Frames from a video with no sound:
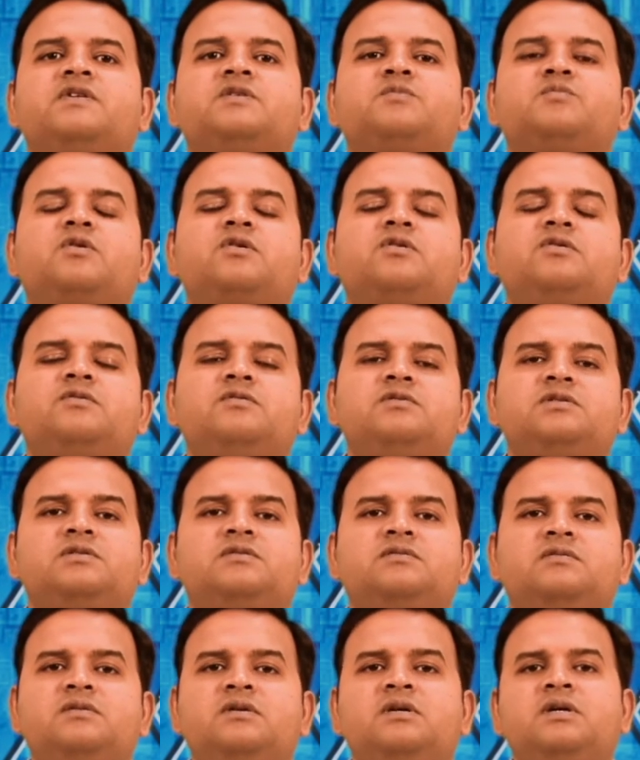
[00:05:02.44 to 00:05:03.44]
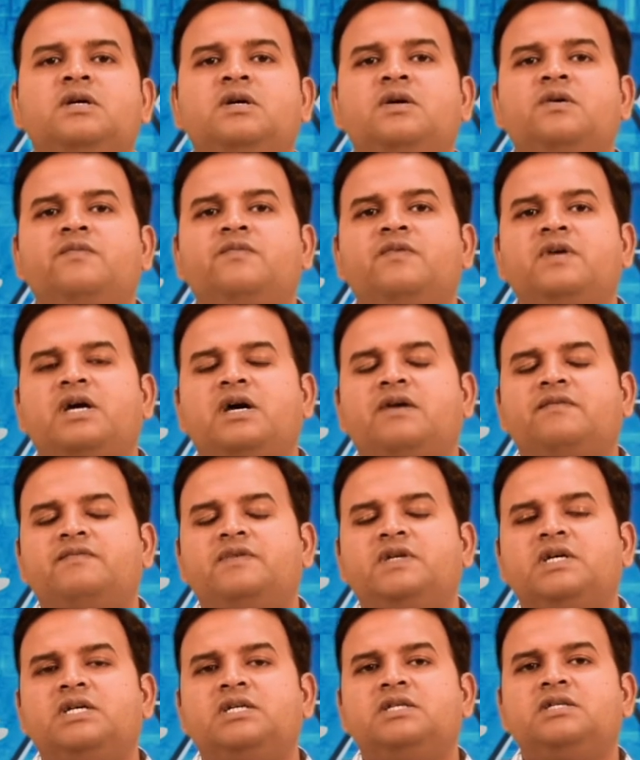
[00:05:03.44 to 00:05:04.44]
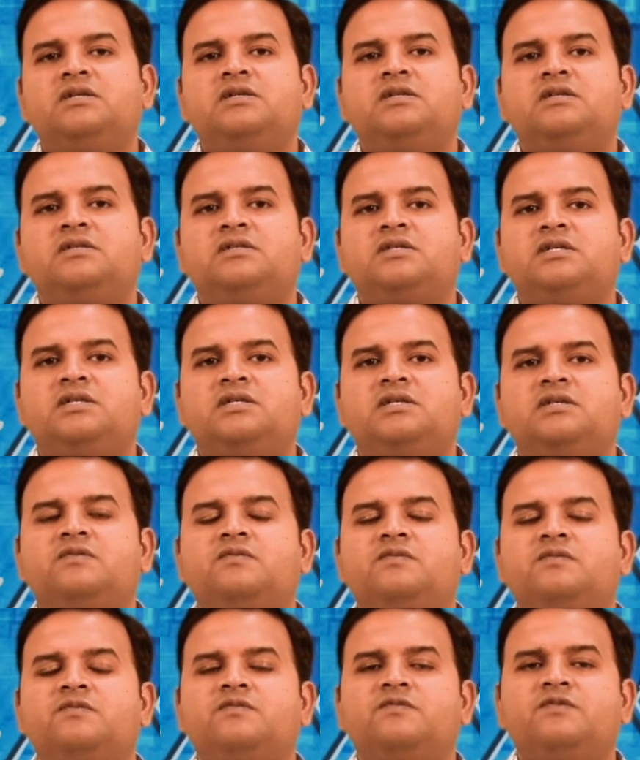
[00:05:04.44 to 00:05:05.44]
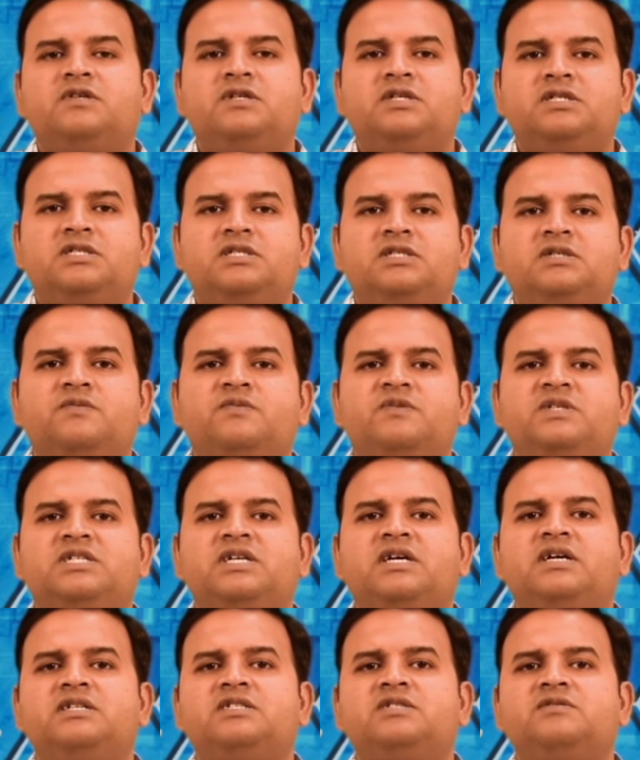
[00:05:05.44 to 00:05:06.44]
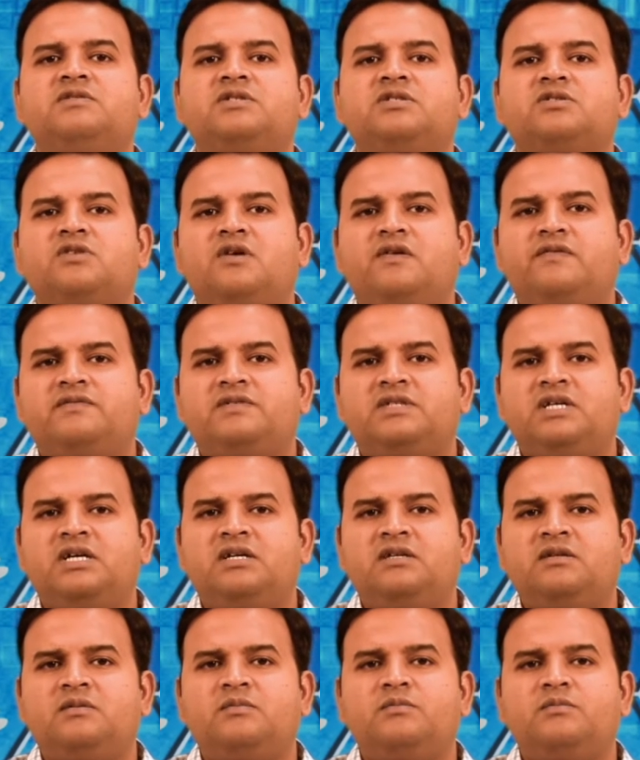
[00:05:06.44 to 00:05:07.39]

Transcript: modules, we have done certain words which ends with soft sign,